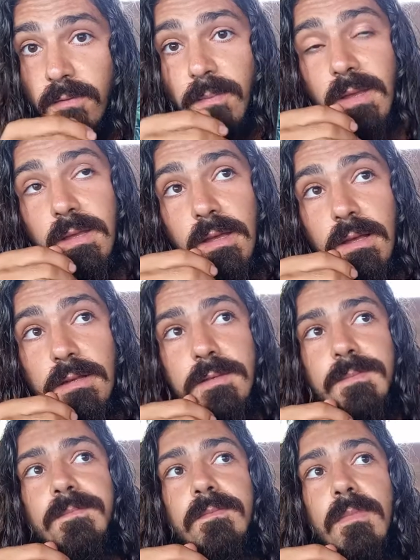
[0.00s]
Pentacles,
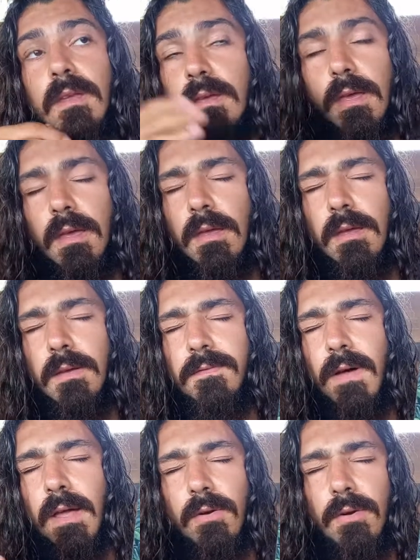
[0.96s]

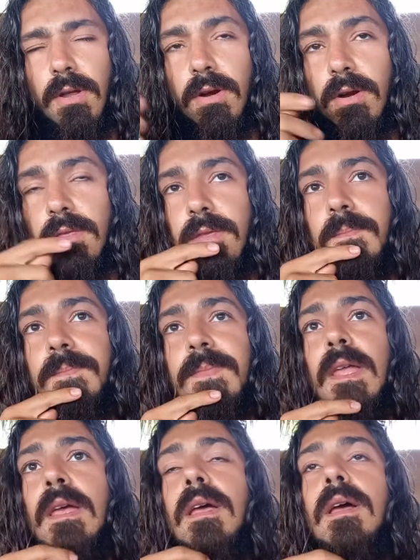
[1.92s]
fire on earth.
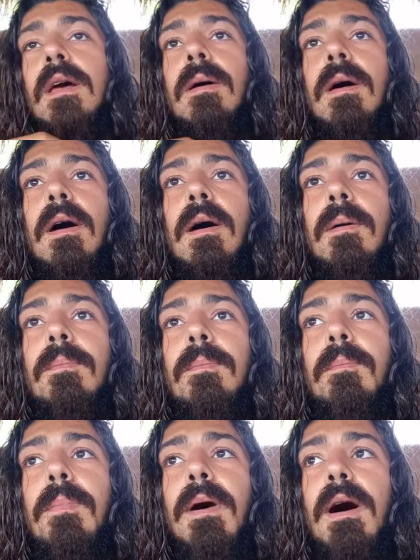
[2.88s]

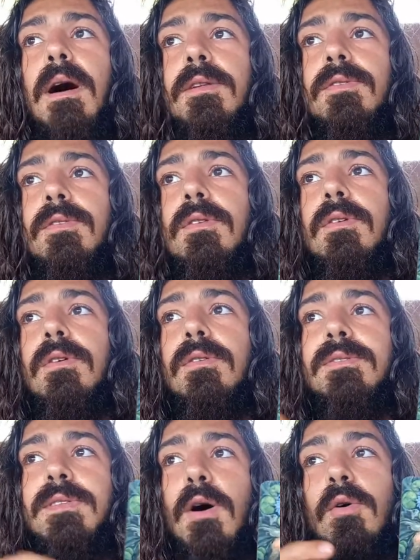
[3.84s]
But
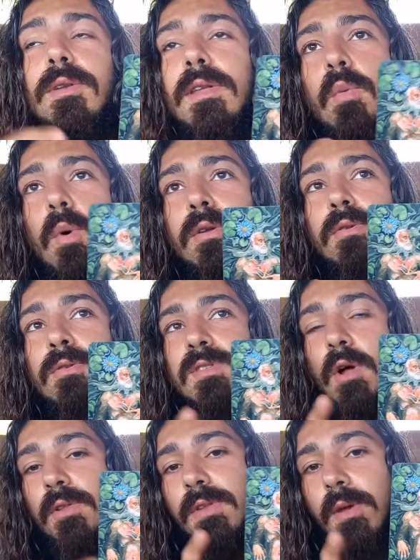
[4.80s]
he's the only one who's
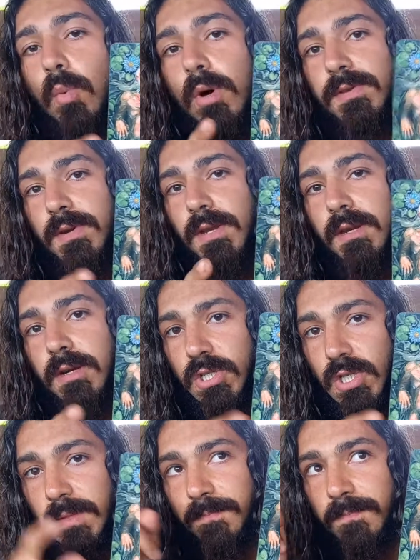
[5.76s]
holding water
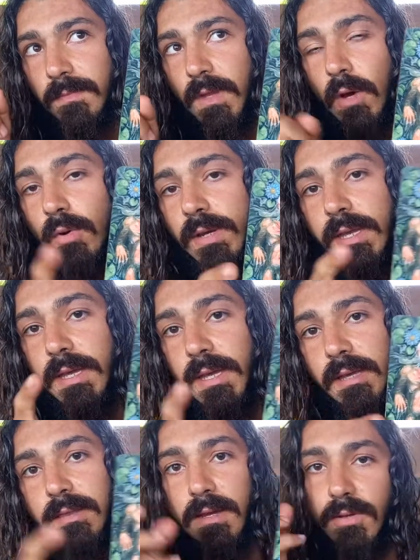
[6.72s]
energy, the only
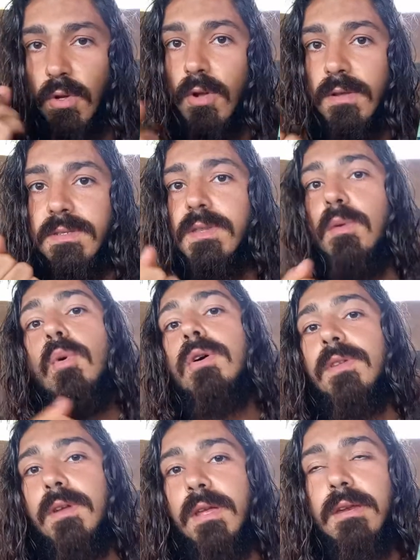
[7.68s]
king that holds the
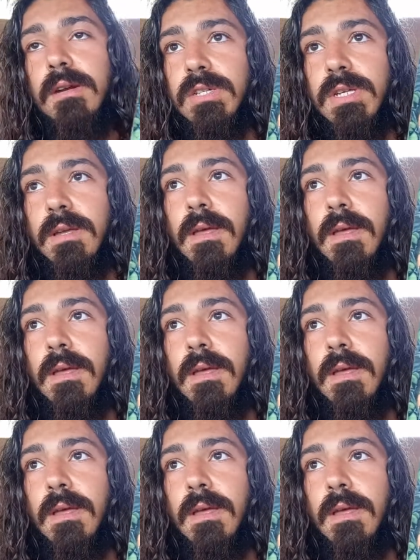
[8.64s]
water energy.